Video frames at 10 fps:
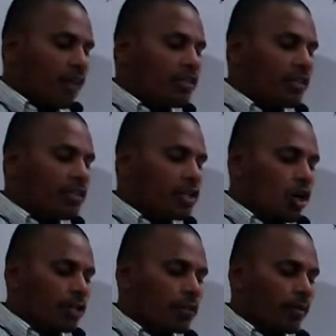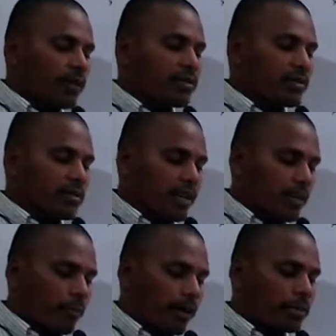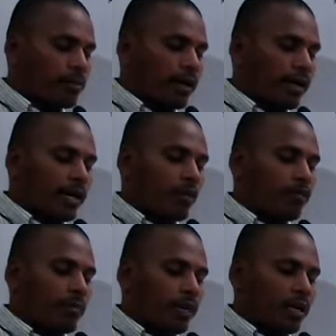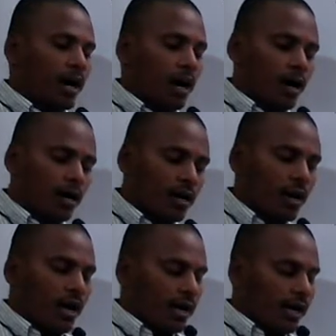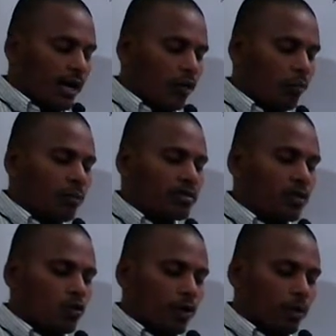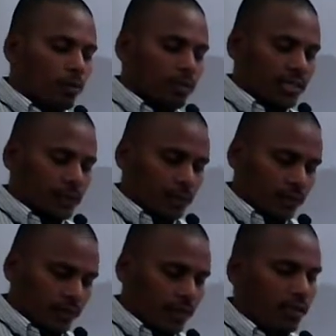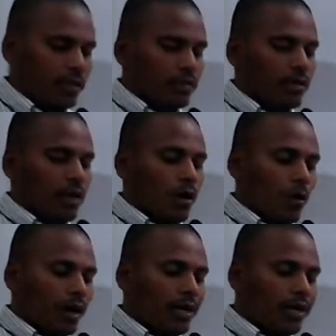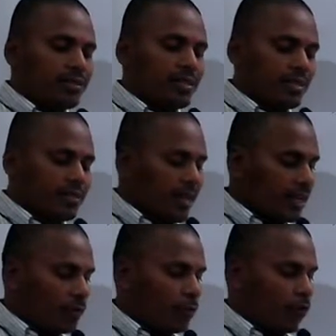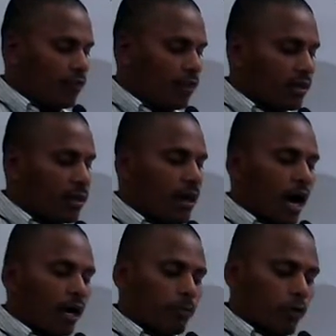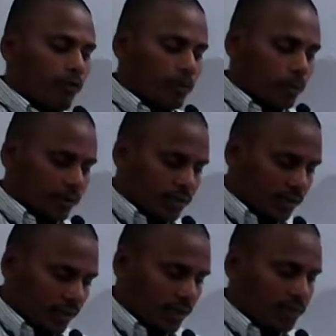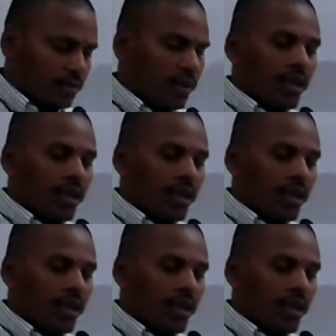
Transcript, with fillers: If his cost price and selling price per liter of the milk are 10 rupees and 12 rupees respectively, what is his daily profit and profit percentage